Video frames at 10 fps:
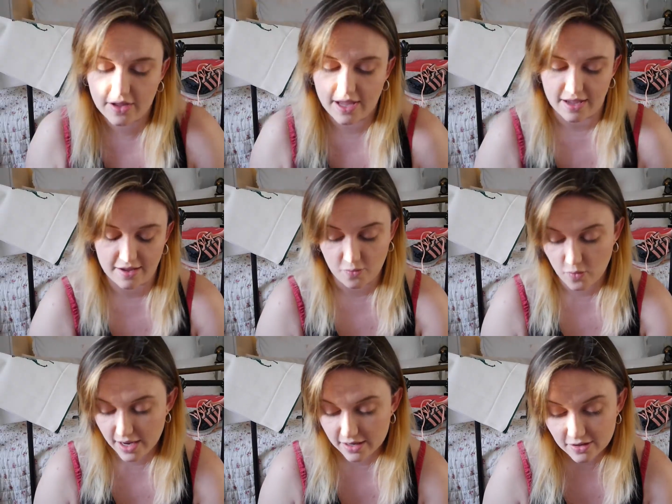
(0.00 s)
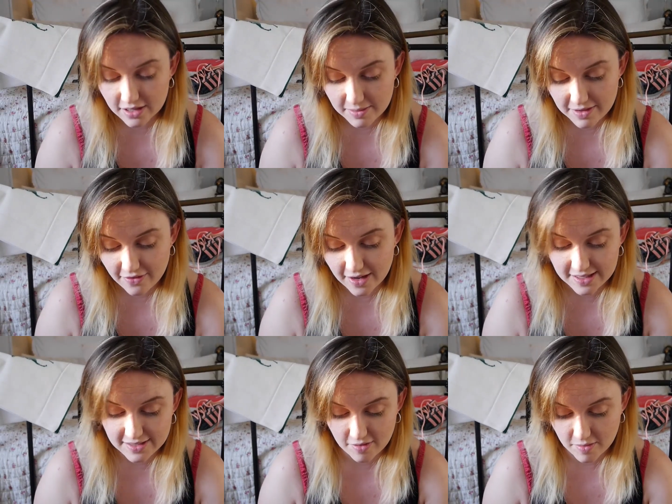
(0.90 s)
Okay, we're not going to be
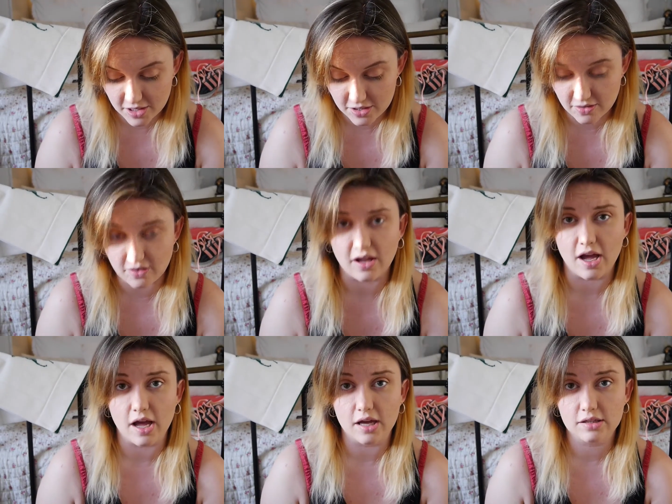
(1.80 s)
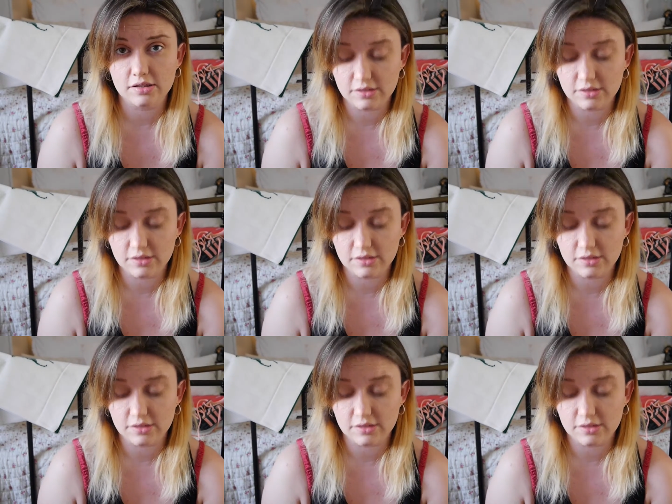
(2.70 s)
friends for much longer.